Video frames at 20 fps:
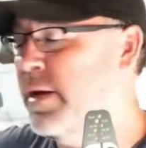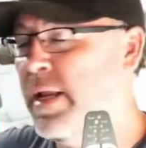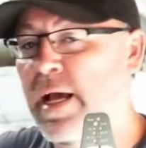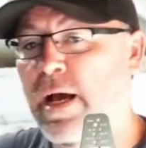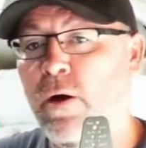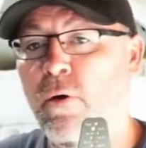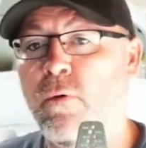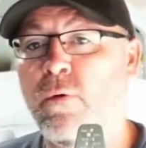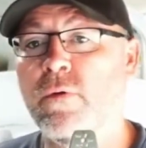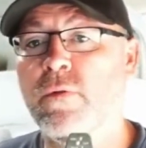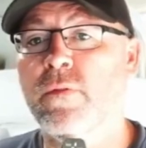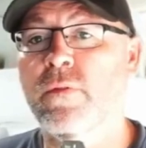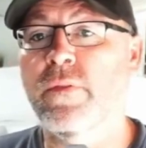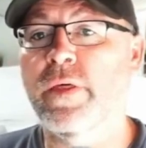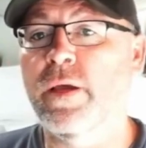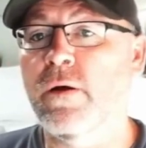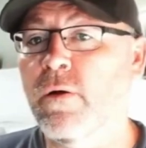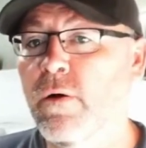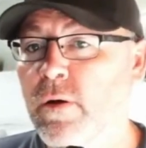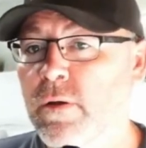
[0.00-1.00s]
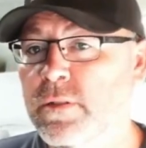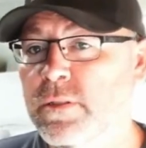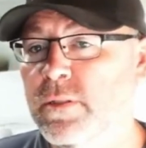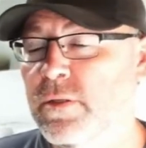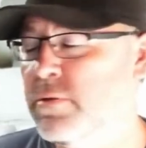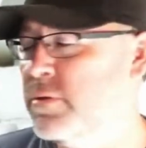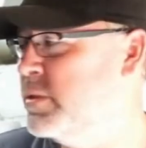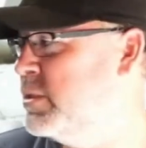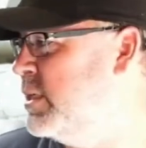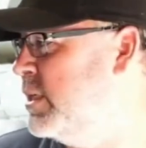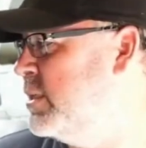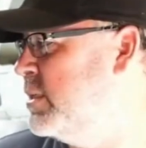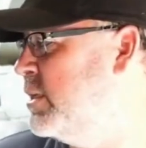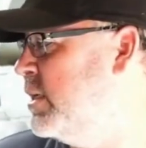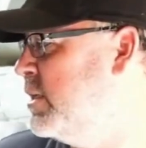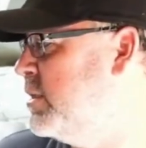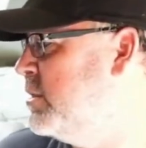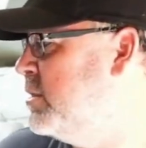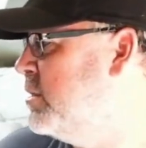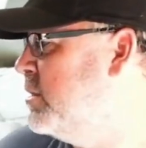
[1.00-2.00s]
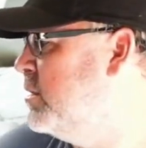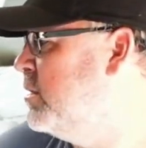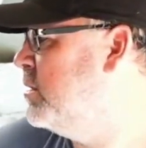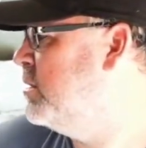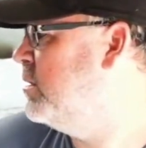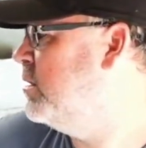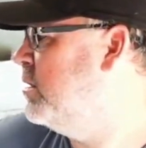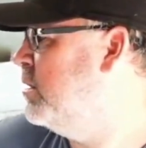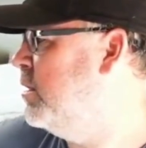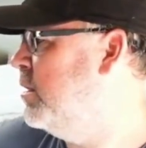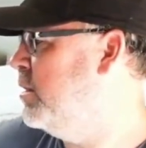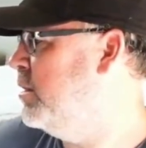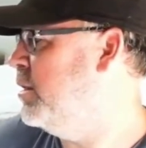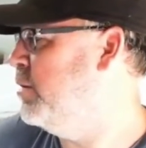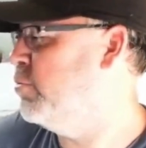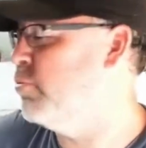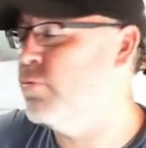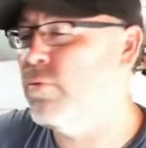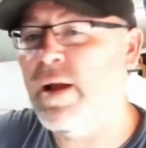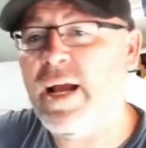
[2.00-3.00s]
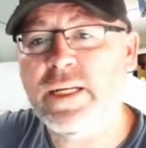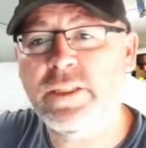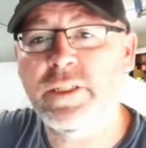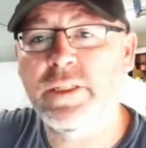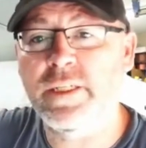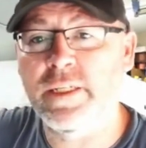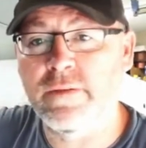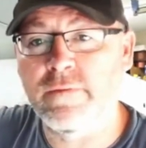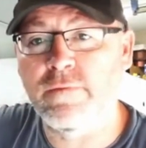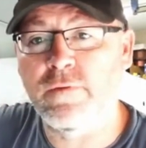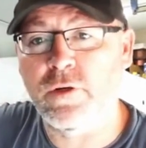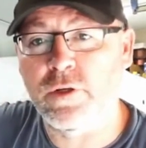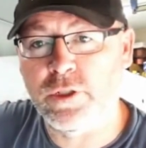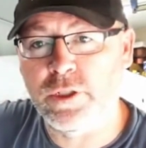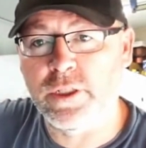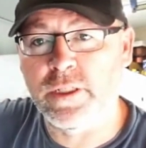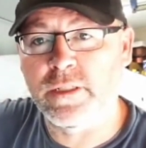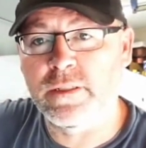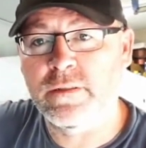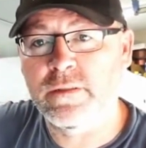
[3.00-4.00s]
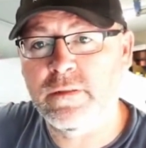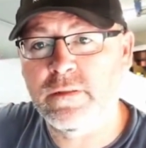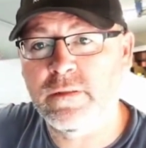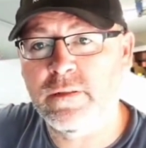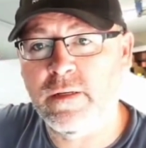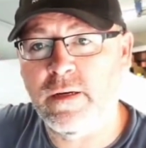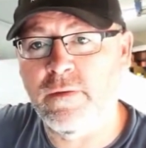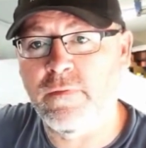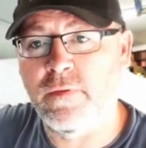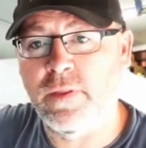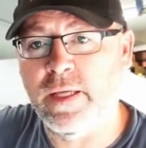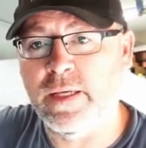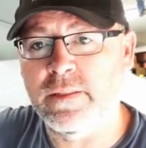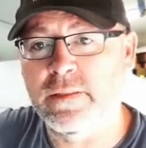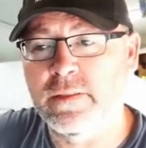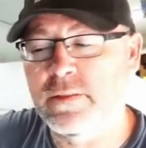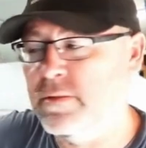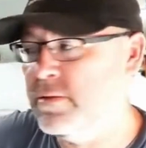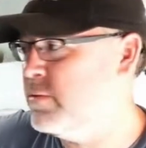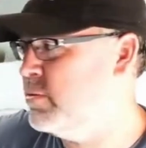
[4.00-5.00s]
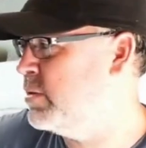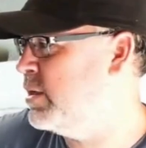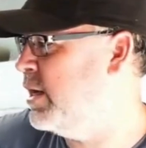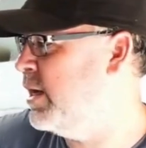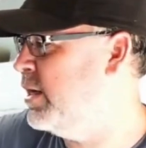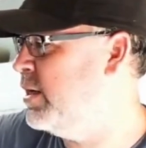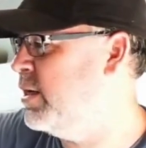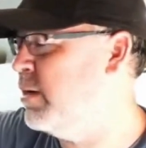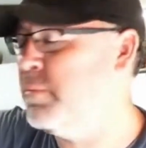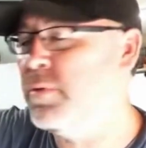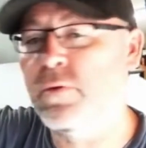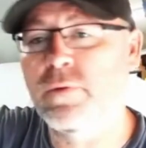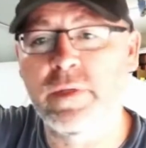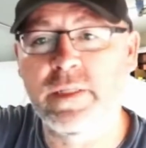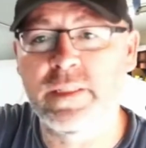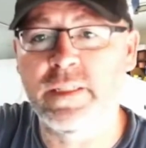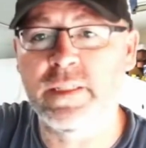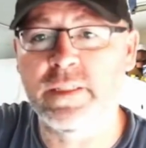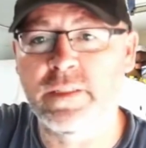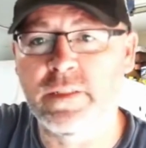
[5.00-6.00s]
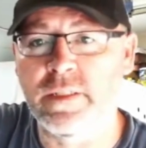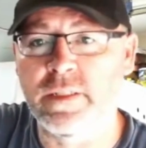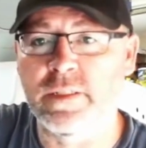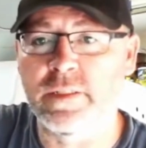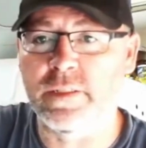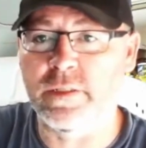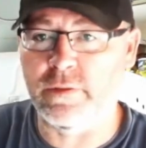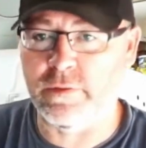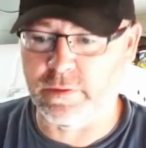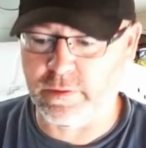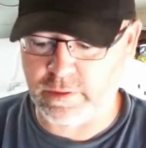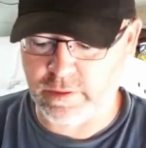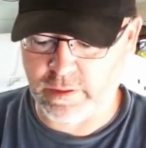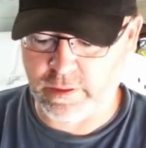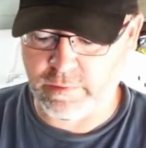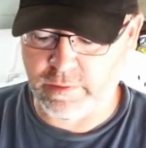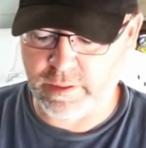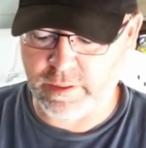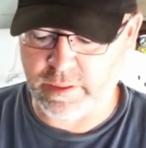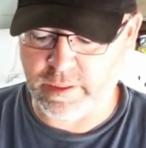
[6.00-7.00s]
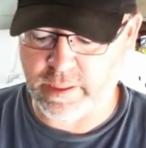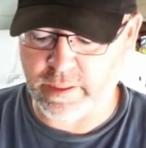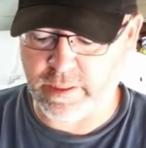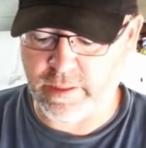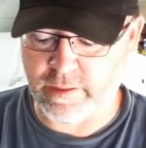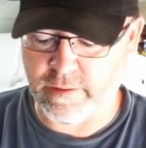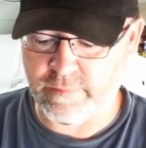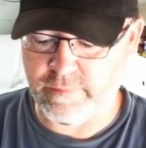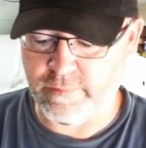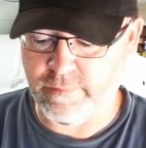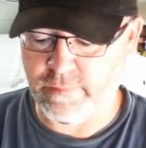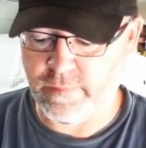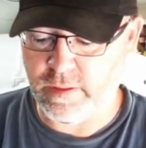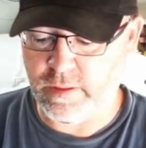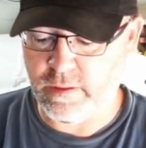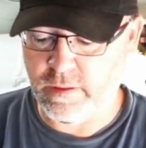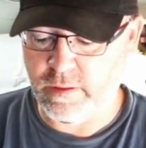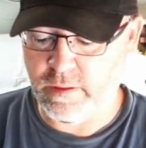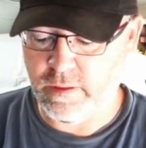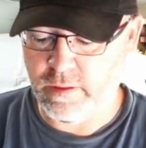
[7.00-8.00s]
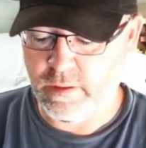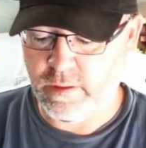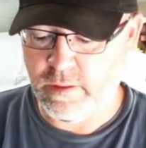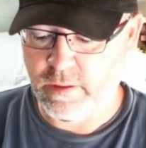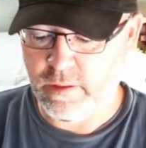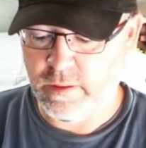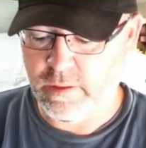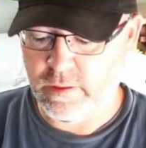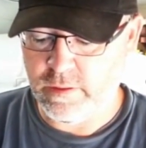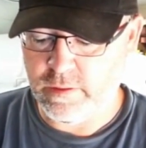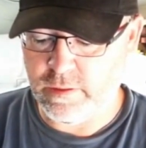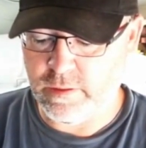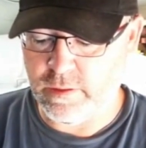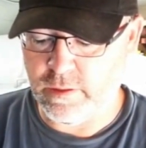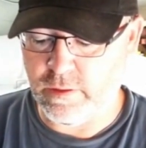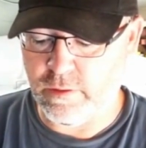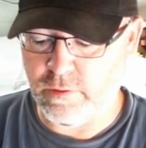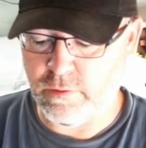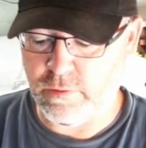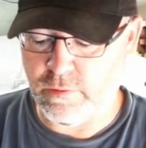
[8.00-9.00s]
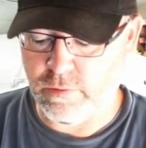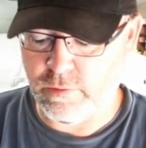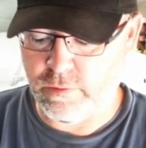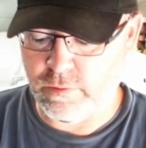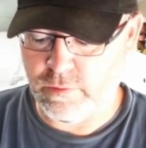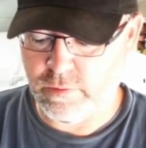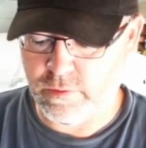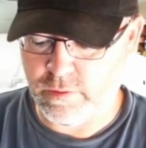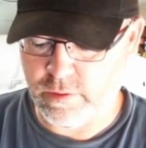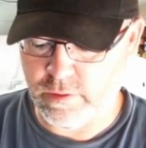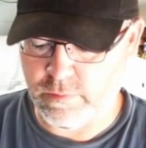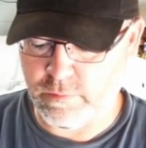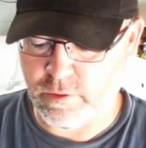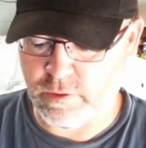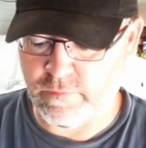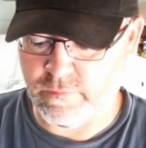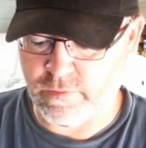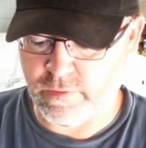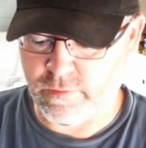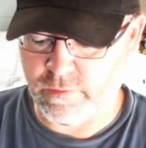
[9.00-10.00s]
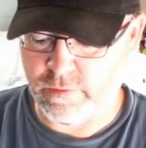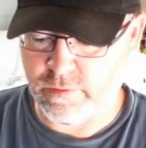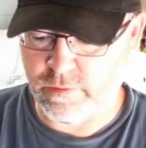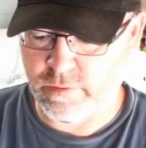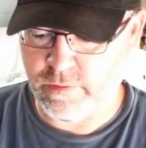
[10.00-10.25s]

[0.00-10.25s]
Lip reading: Now, they also sent us the ratcheting version of this, okay? And I'm gonna read this to you too, so give me a second. So, I'm on phone.